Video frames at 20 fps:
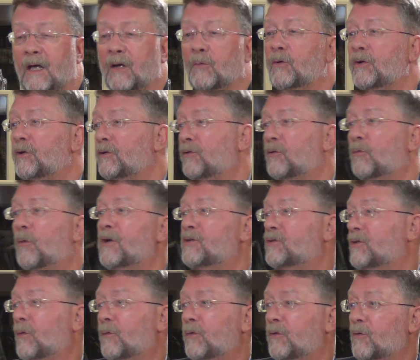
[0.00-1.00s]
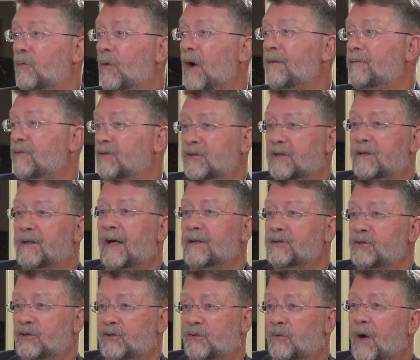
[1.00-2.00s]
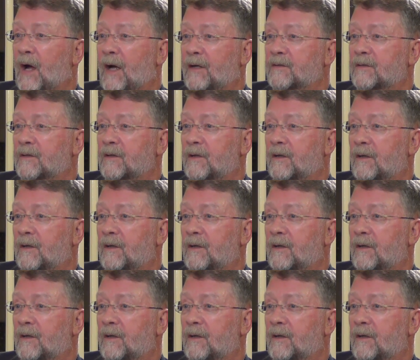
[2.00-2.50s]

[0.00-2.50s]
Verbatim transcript: And when you're in the restaurant with your wife, it's a glass of Shiraz.